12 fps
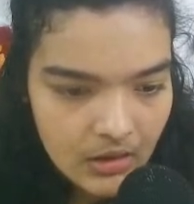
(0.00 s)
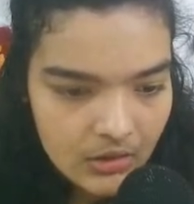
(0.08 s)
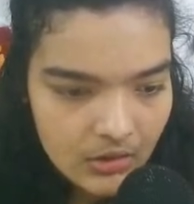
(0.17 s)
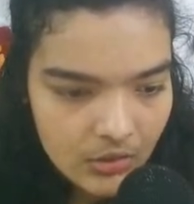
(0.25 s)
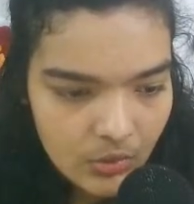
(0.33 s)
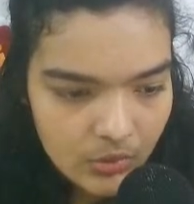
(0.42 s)

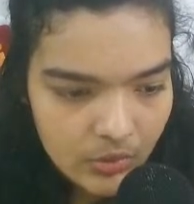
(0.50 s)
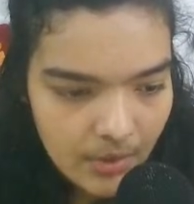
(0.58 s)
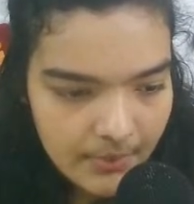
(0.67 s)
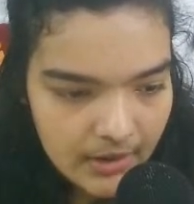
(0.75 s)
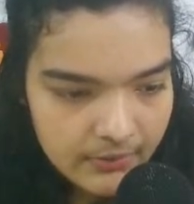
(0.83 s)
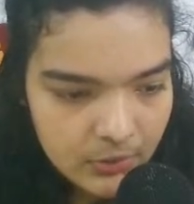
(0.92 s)
go to our
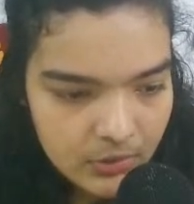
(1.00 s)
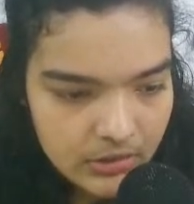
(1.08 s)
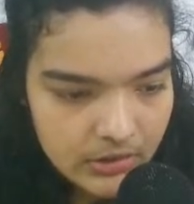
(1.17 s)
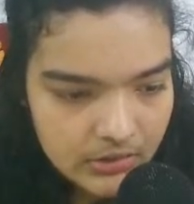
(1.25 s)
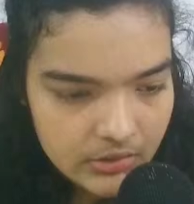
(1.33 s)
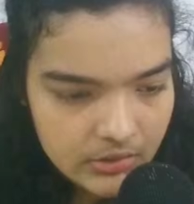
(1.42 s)
main
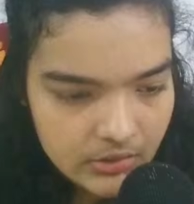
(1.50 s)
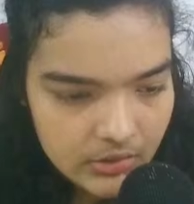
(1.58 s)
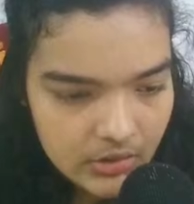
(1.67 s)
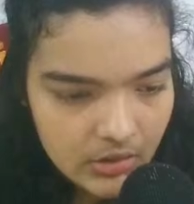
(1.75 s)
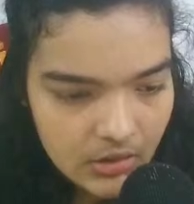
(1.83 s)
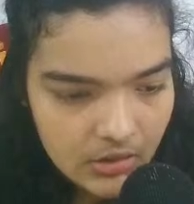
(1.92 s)
folder,
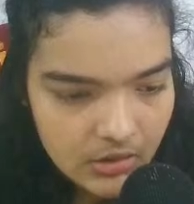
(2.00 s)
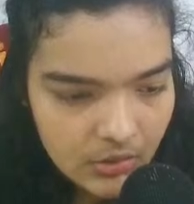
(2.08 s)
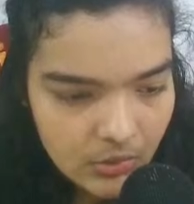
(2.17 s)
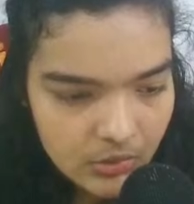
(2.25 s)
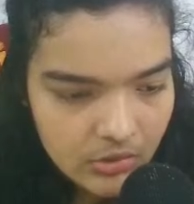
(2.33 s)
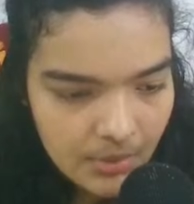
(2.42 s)

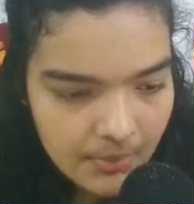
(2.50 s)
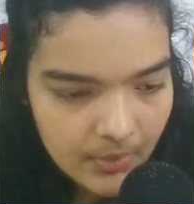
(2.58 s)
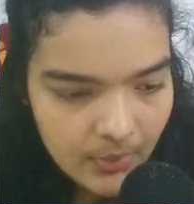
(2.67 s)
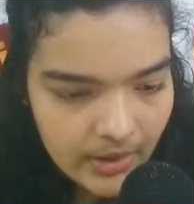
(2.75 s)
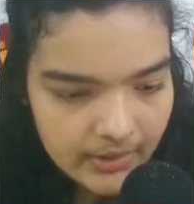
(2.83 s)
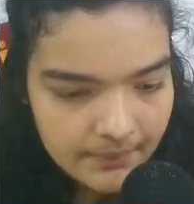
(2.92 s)
go to number
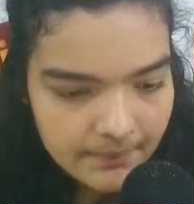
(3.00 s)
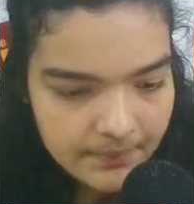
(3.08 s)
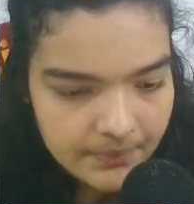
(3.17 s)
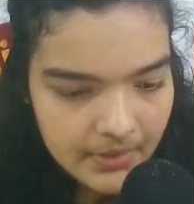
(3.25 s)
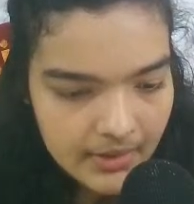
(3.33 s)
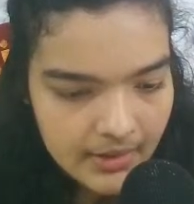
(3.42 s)
1,
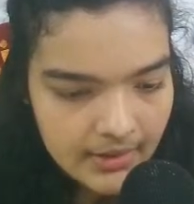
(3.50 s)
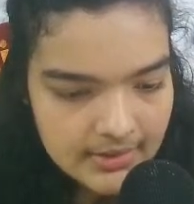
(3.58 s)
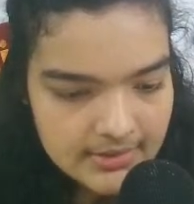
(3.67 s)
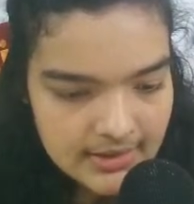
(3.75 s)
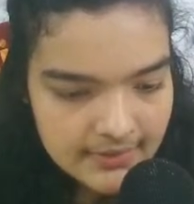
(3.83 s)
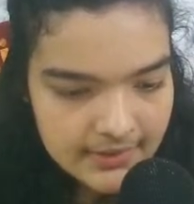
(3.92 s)

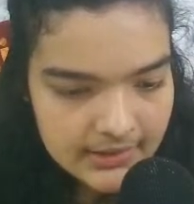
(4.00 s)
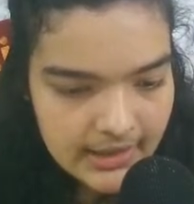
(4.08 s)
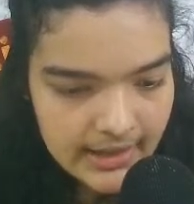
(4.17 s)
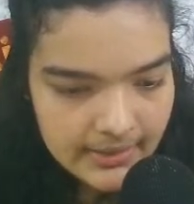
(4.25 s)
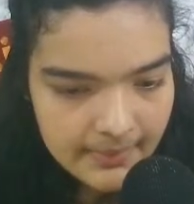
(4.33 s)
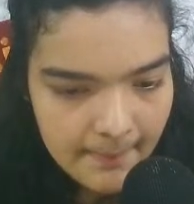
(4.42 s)
save it
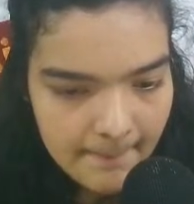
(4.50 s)
there.